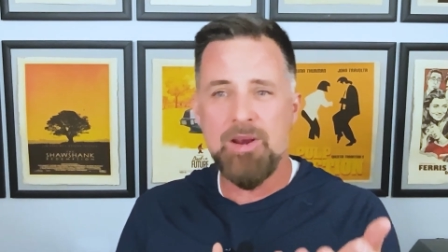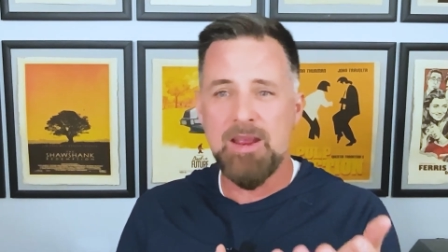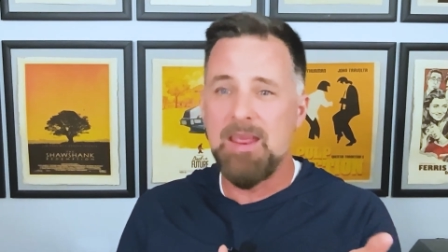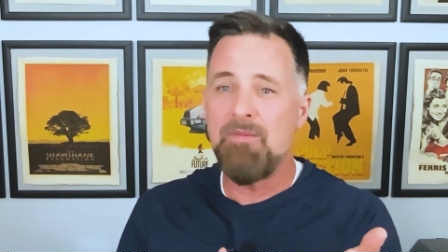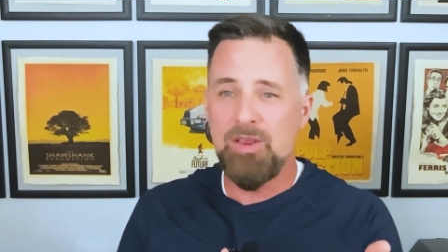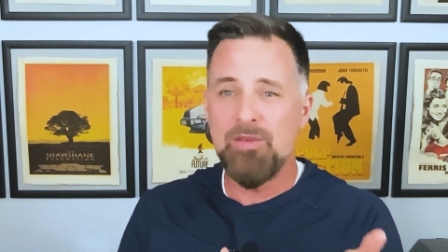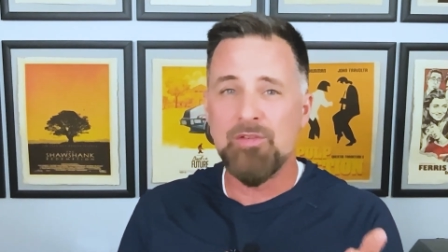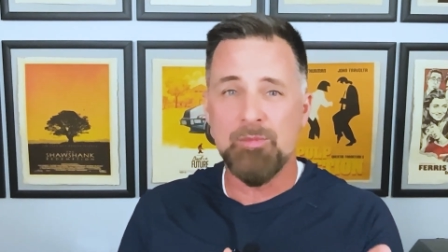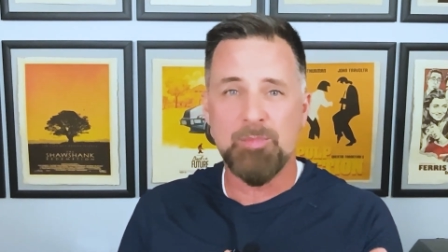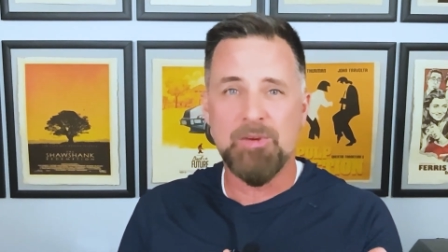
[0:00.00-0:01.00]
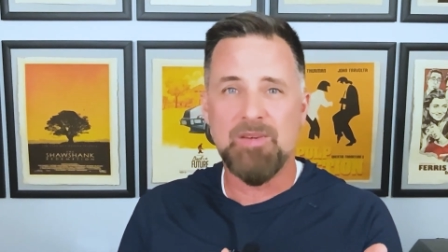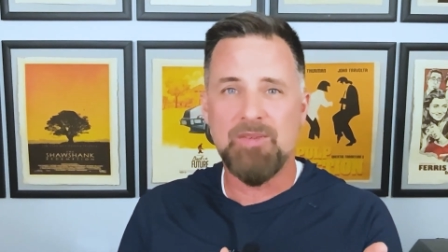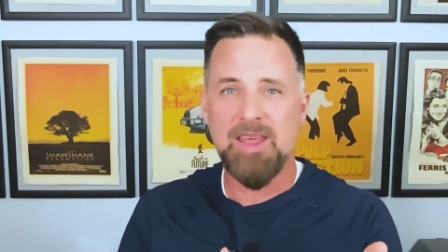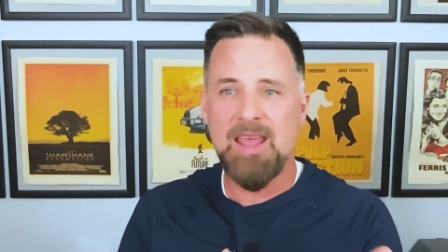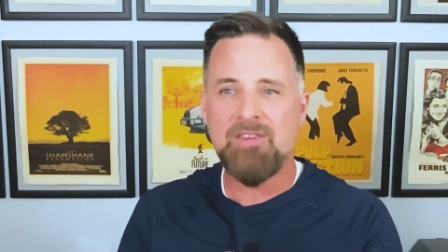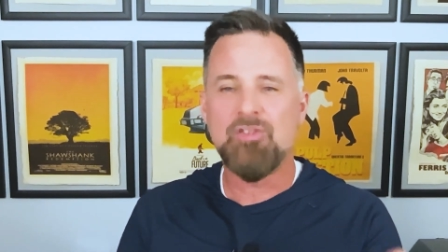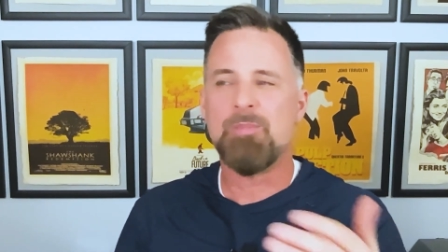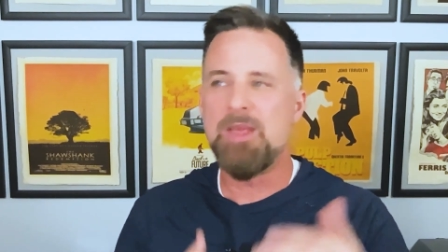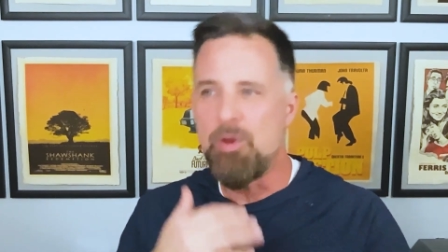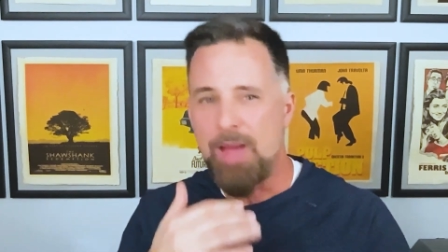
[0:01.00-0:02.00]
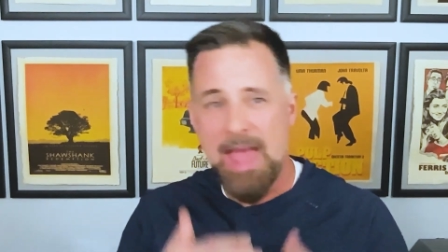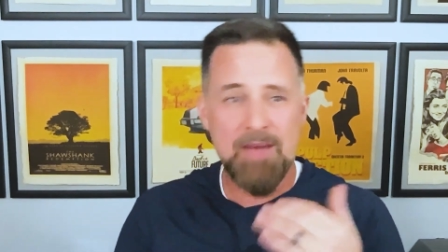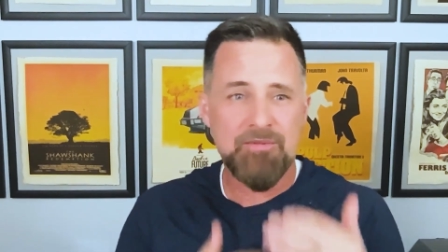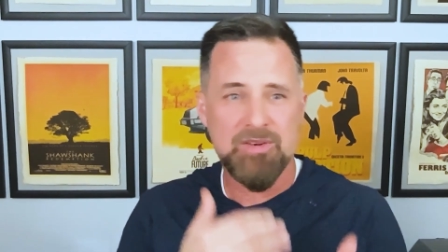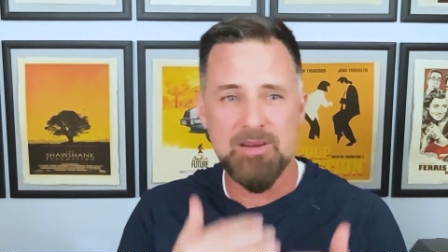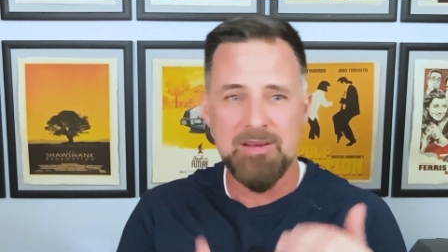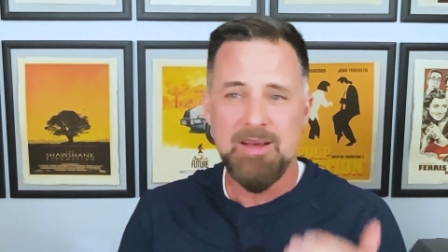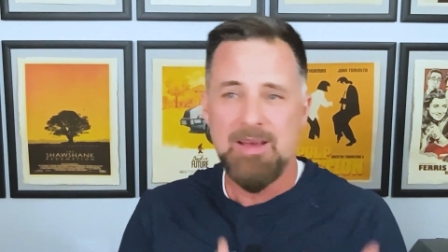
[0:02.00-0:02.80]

at giving you some specific answers, but you have to,